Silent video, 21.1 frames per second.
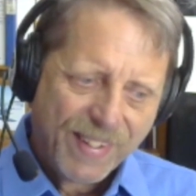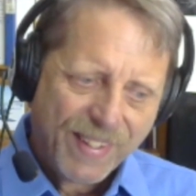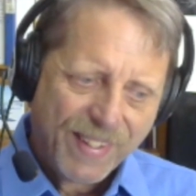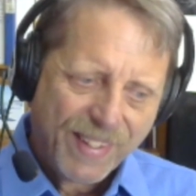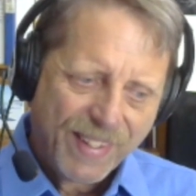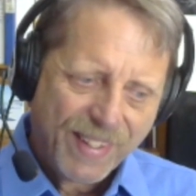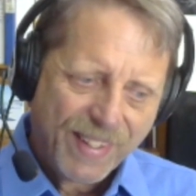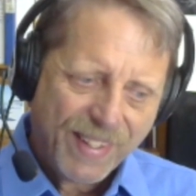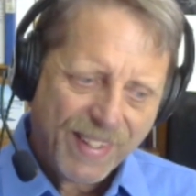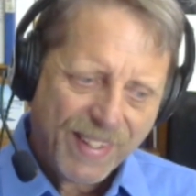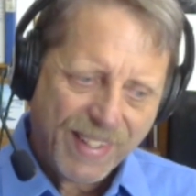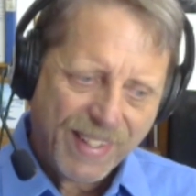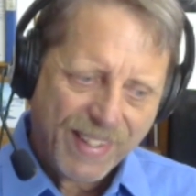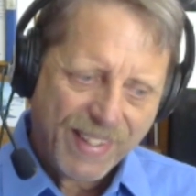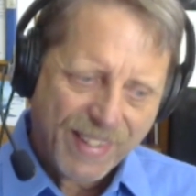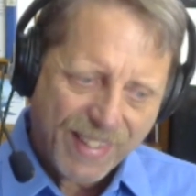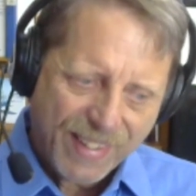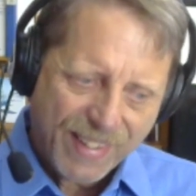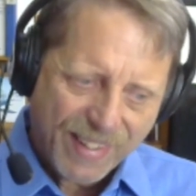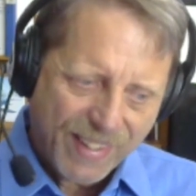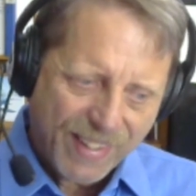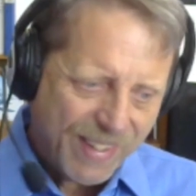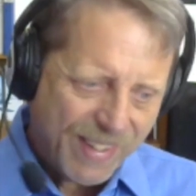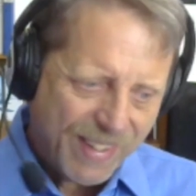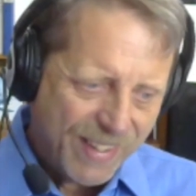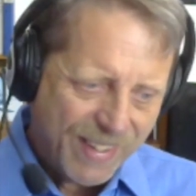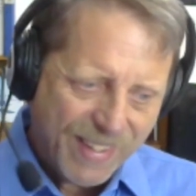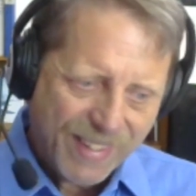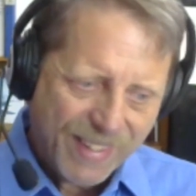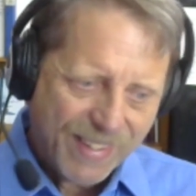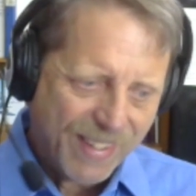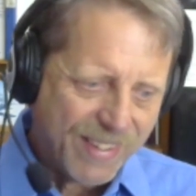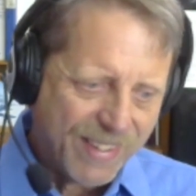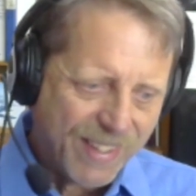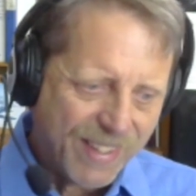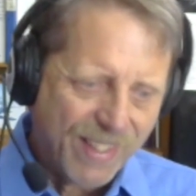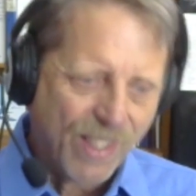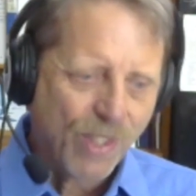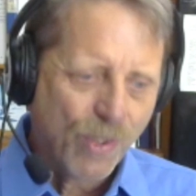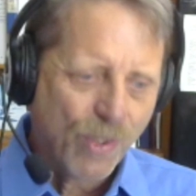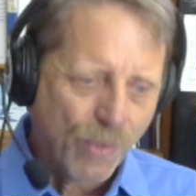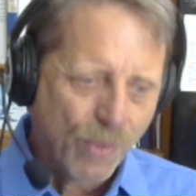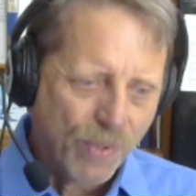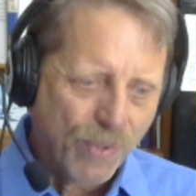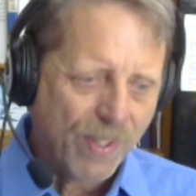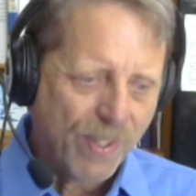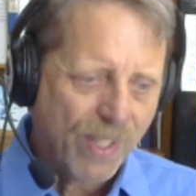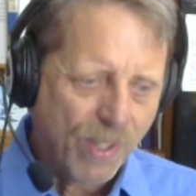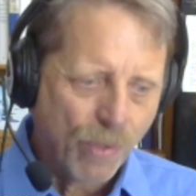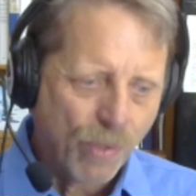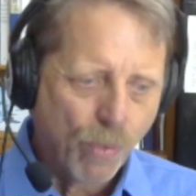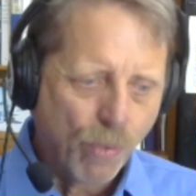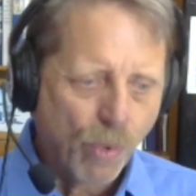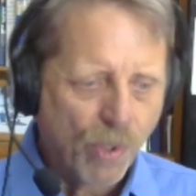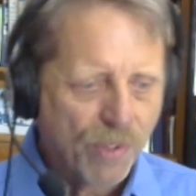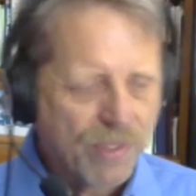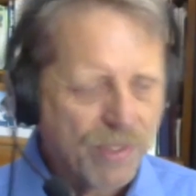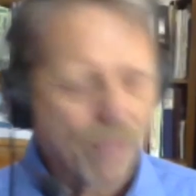it's another world.